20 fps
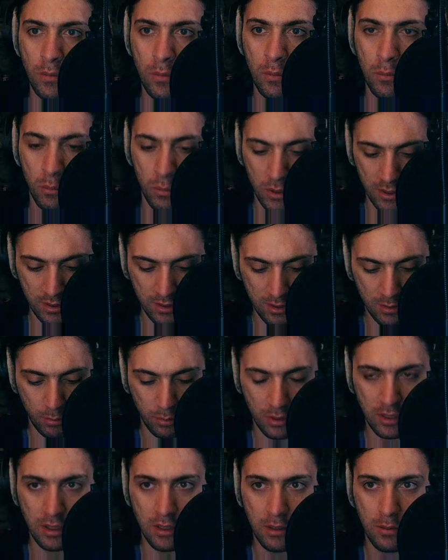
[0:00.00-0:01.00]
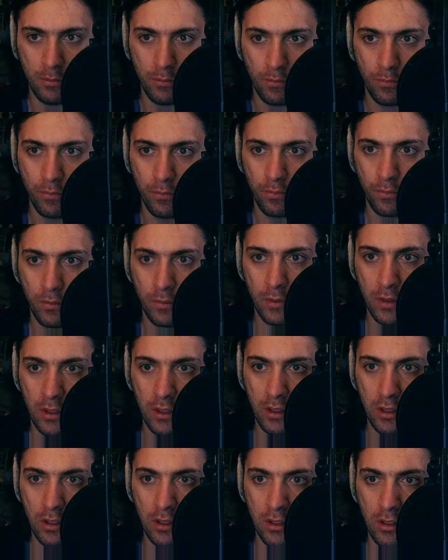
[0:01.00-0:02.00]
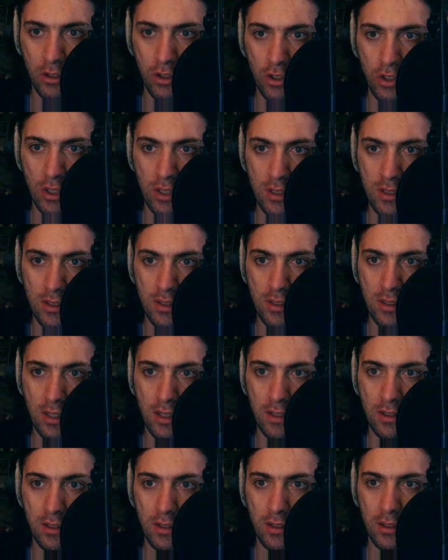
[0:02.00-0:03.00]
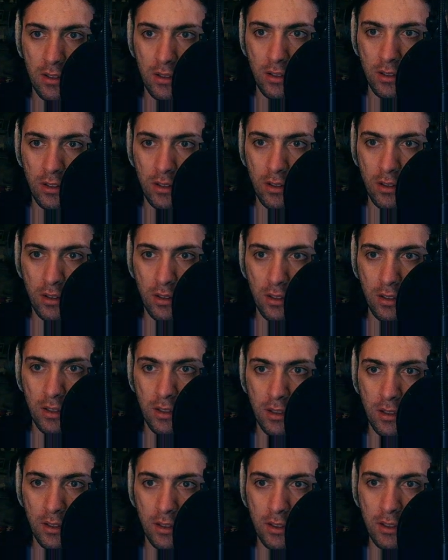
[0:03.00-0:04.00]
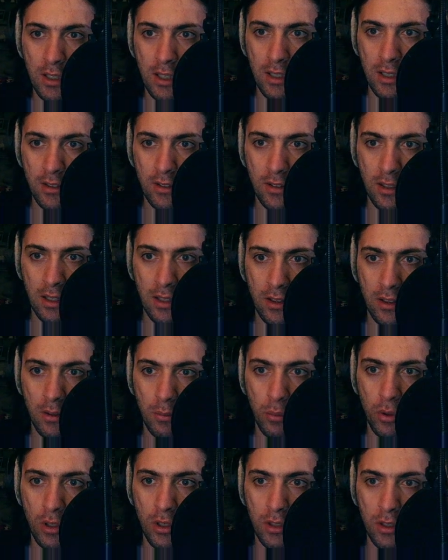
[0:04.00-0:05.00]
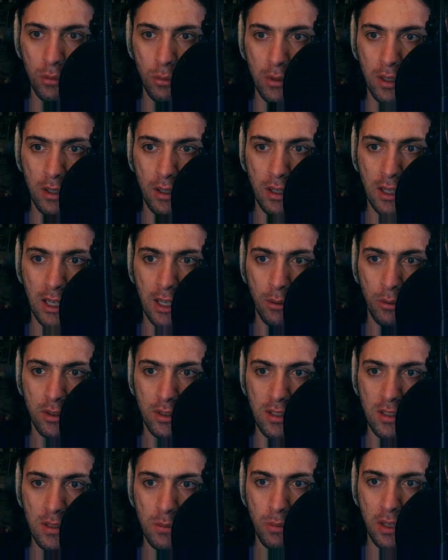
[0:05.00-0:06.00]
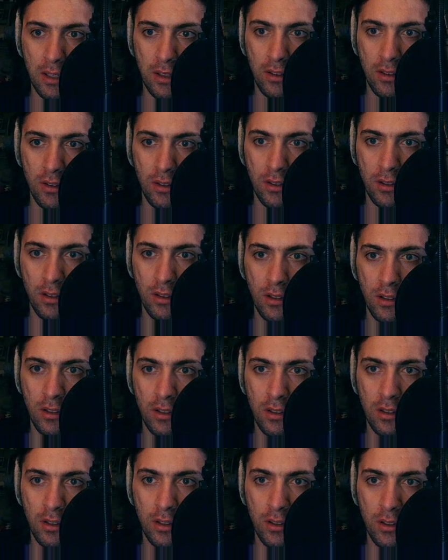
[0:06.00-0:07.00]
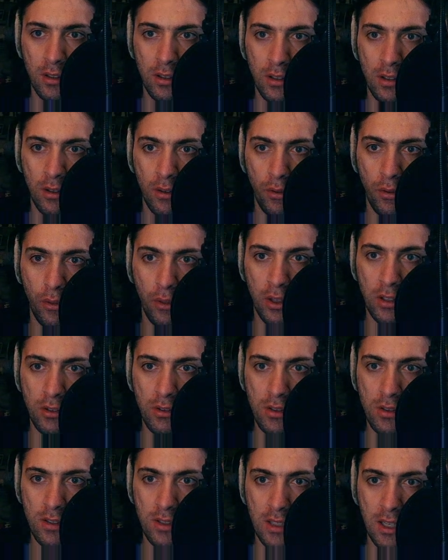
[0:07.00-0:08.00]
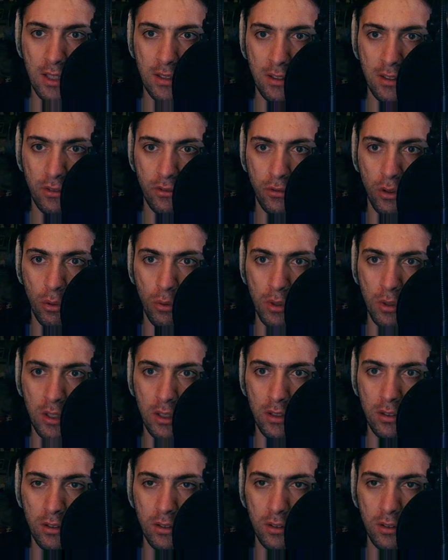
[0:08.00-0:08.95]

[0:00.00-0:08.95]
possibly just set a little cut at the point where I would expect the thing to start for real.